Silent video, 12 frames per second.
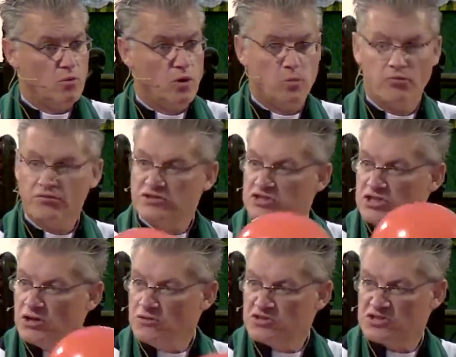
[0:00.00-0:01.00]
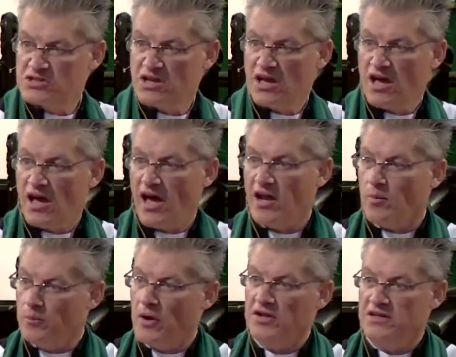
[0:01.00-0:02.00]
will produce an
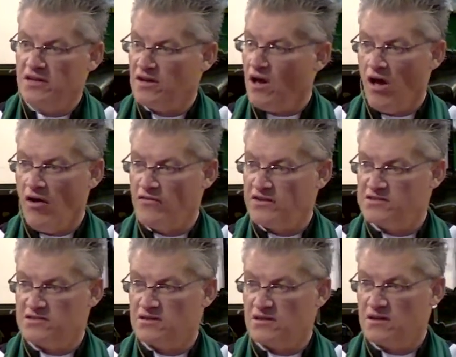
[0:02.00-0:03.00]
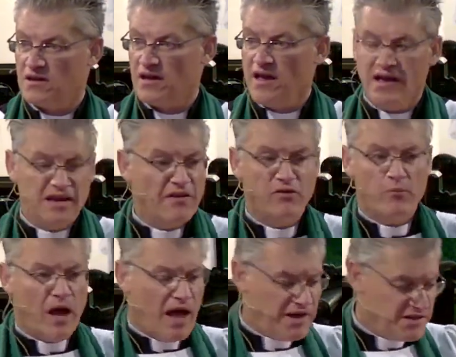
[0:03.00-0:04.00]
abundant harvest. Never
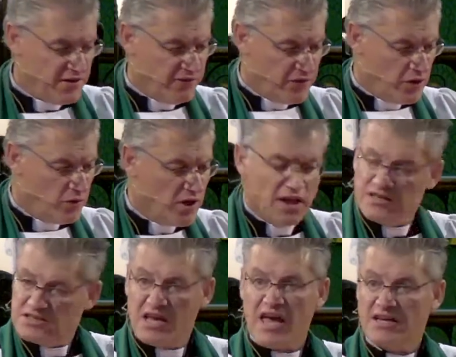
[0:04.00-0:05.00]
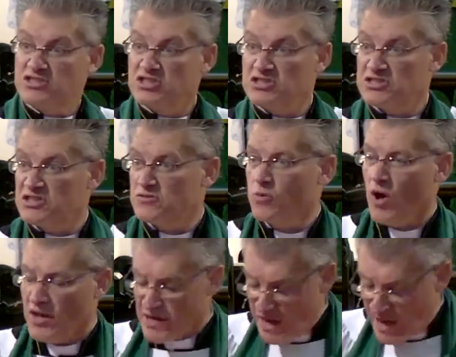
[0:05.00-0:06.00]
mind if you take Jesus' word